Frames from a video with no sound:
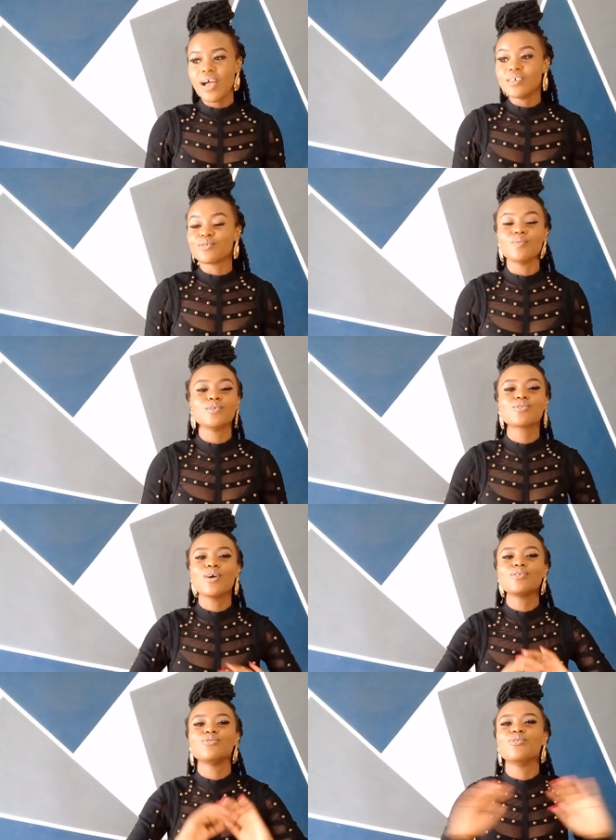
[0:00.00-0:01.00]
So I'm just
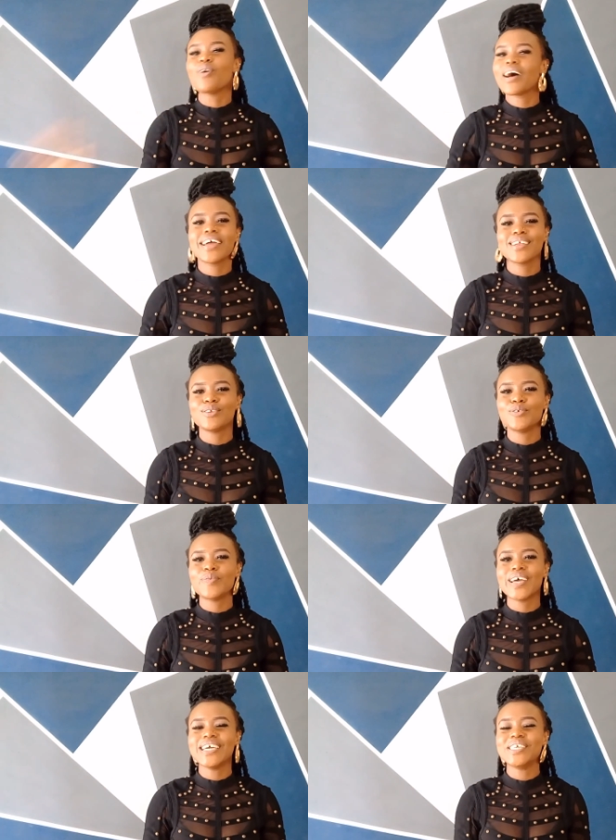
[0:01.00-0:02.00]
going to go ahead and do
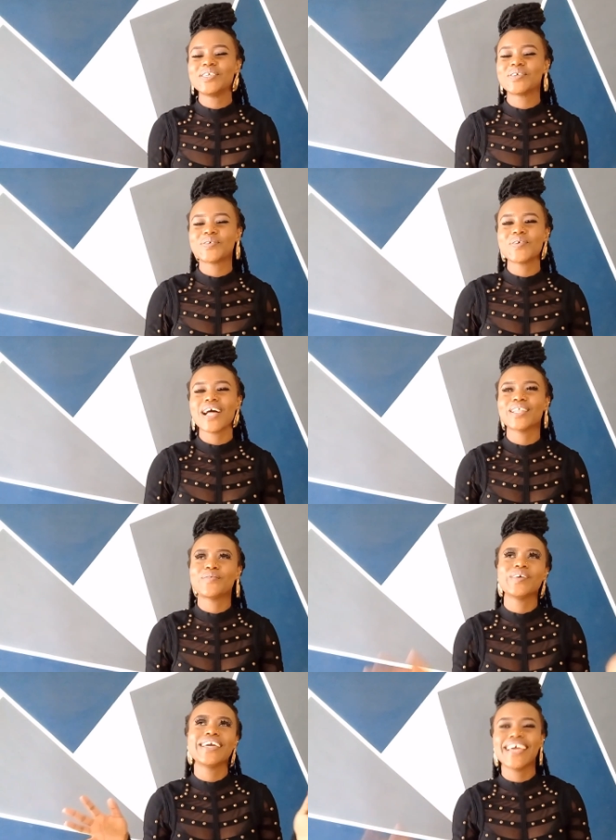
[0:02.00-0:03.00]
my intro and
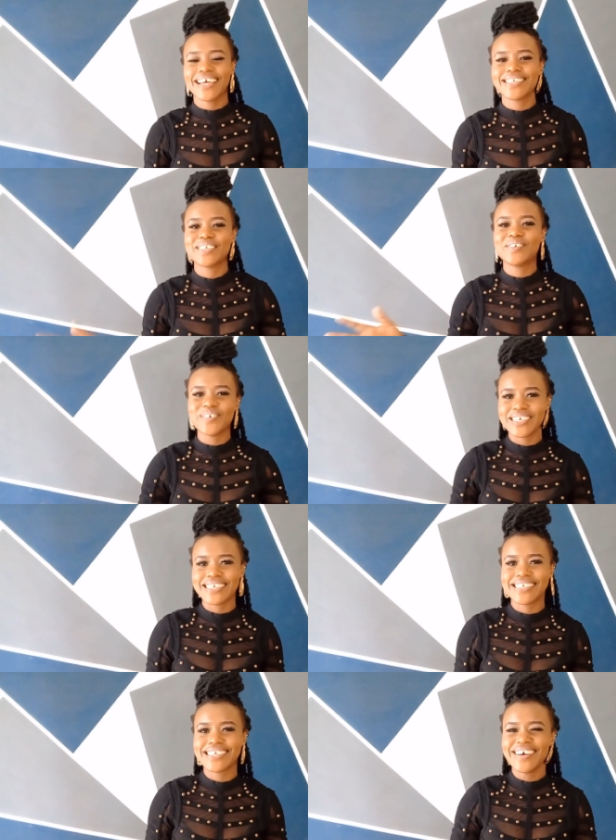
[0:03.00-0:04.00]
I'll get to
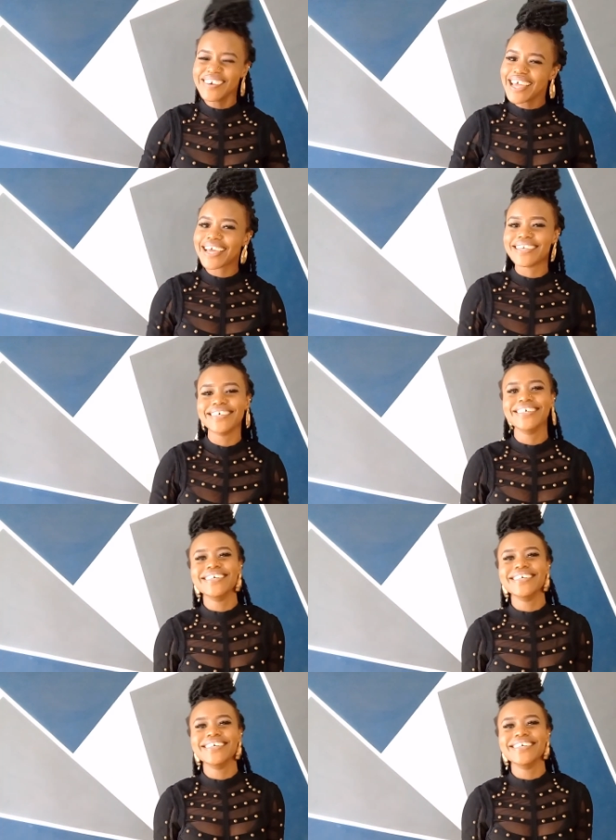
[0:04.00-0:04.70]
it. Okay.